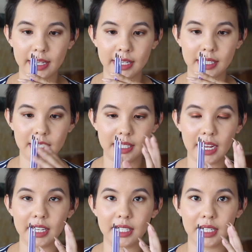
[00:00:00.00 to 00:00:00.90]
it
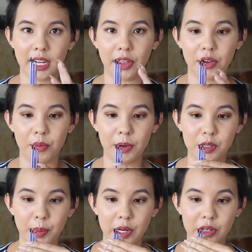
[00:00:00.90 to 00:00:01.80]
stays together
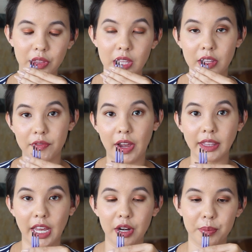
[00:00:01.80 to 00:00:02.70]
much better than the fine
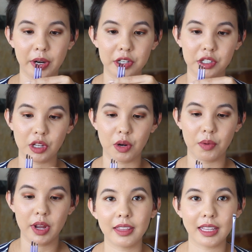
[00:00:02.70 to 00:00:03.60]
liner brush.
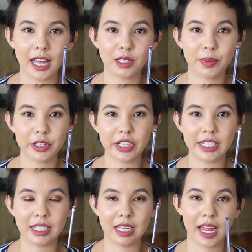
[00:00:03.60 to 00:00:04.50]
So the last brush
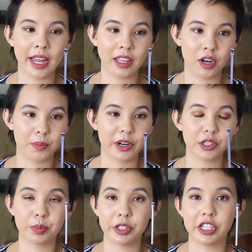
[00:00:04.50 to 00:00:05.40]
is the eyeliner
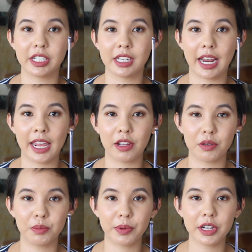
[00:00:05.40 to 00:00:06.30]
brush, which is an
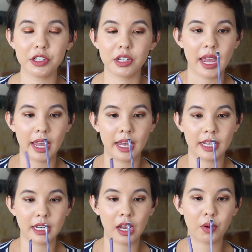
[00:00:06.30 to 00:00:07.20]
angled brush,
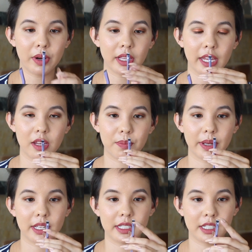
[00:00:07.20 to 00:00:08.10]
and I quite like it
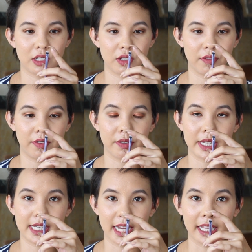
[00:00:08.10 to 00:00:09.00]
because it's very
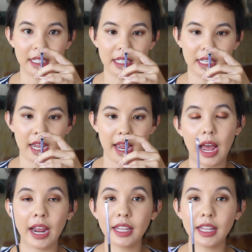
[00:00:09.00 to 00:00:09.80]
dense. I